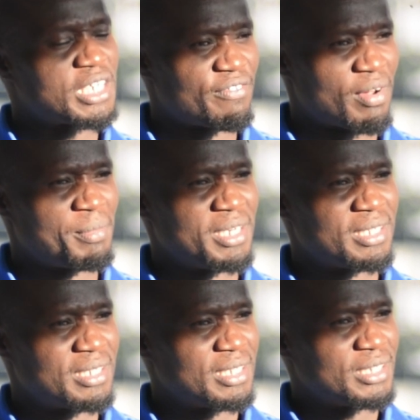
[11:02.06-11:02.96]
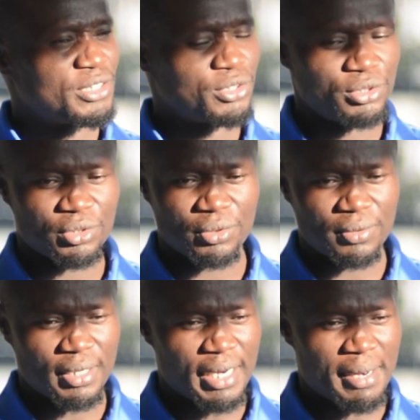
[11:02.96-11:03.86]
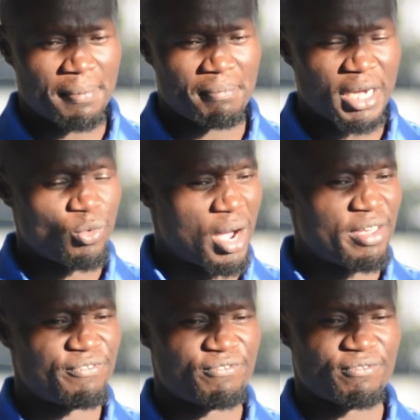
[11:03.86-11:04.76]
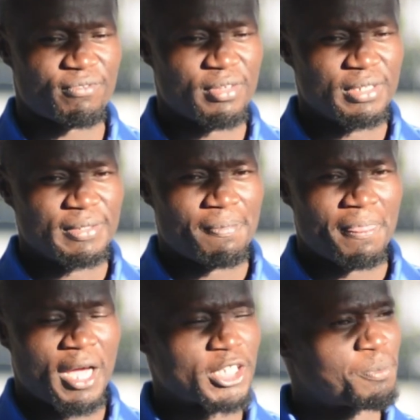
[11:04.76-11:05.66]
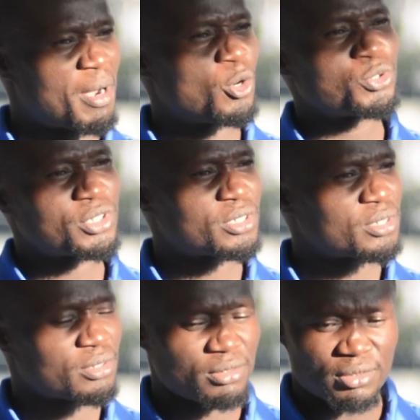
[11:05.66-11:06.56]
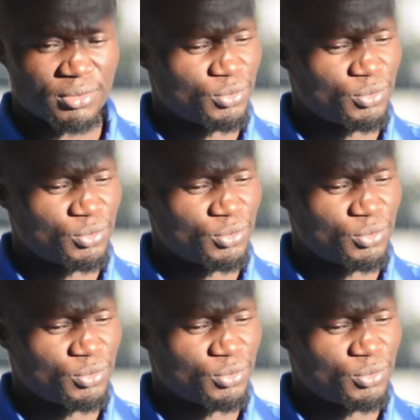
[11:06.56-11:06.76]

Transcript: created a family. My wife, her spouse,